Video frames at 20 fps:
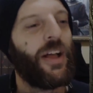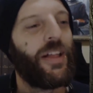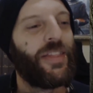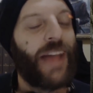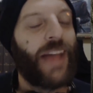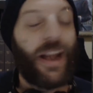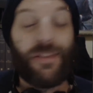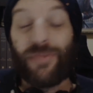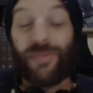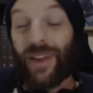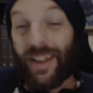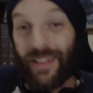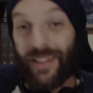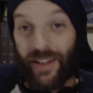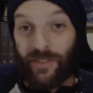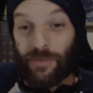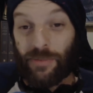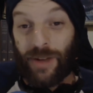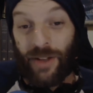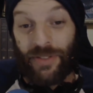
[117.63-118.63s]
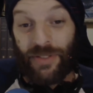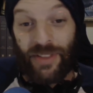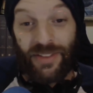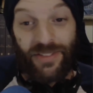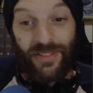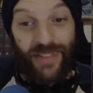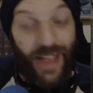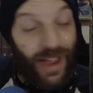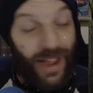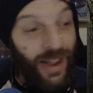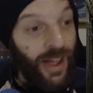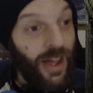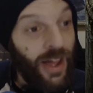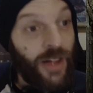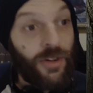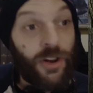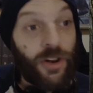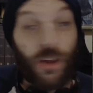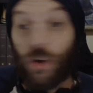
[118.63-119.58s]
That's what I love about this deck. I'm going